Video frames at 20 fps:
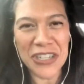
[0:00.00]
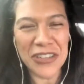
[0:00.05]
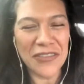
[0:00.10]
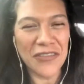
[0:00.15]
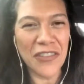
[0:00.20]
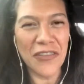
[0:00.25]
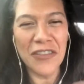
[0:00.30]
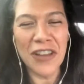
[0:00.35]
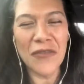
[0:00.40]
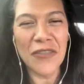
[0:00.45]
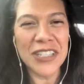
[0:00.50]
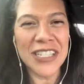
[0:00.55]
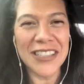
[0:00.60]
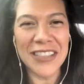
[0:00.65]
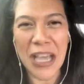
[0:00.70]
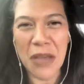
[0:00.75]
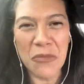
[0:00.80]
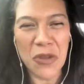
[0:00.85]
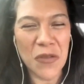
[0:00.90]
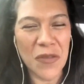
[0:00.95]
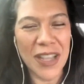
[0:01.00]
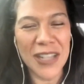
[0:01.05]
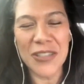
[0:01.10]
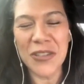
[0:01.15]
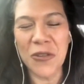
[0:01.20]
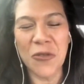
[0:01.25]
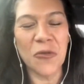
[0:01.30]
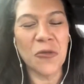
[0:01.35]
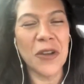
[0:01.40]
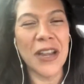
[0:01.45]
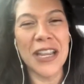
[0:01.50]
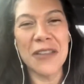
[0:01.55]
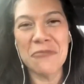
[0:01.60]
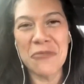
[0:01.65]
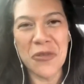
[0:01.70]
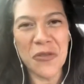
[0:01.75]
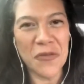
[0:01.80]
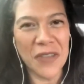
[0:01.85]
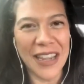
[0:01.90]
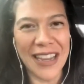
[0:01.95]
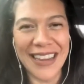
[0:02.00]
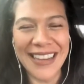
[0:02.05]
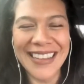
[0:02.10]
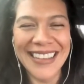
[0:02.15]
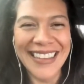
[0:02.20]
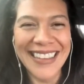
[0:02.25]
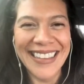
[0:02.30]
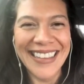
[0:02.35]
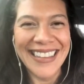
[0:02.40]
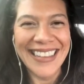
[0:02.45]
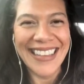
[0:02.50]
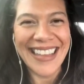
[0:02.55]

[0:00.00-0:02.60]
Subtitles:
which if you've never seen that movie, it's a great movie.